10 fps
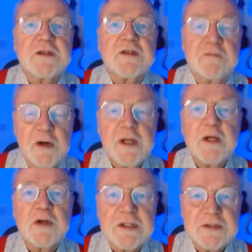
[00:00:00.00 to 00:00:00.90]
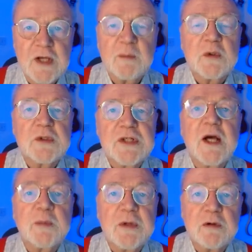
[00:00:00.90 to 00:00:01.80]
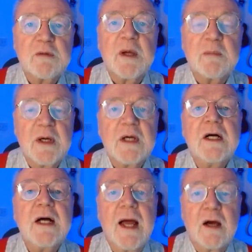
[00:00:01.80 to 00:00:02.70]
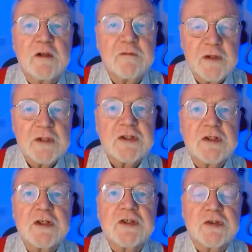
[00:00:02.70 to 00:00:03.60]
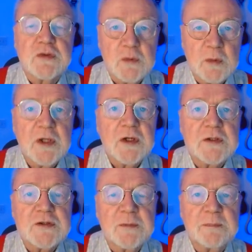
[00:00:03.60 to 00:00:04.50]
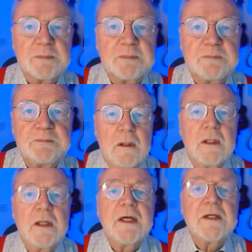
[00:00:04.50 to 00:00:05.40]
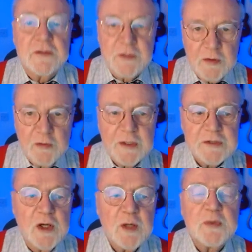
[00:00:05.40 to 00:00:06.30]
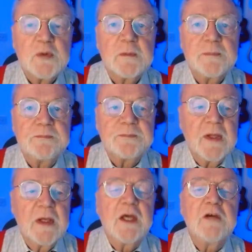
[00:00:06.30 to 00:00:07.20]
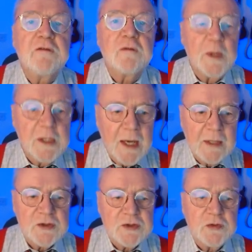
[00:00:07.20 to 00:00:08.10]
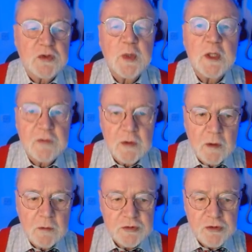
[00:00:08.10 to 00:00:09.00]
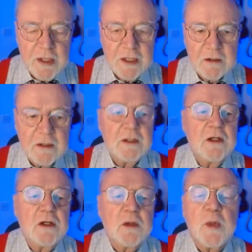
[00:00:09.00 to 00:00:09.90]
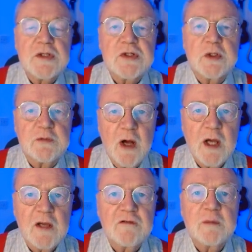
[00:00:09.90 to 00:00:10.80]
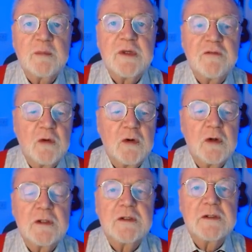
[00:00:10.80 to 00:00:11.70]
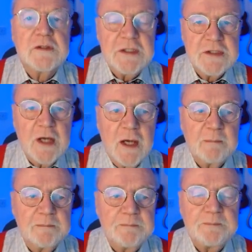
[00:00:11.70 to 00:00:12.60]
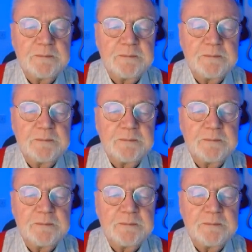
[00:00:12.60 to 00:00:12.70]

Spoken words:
it's a very good example to help you remember how the first conditional works. Here's another example. If we catch the 12 o'clock train, we shall arrive before tea time.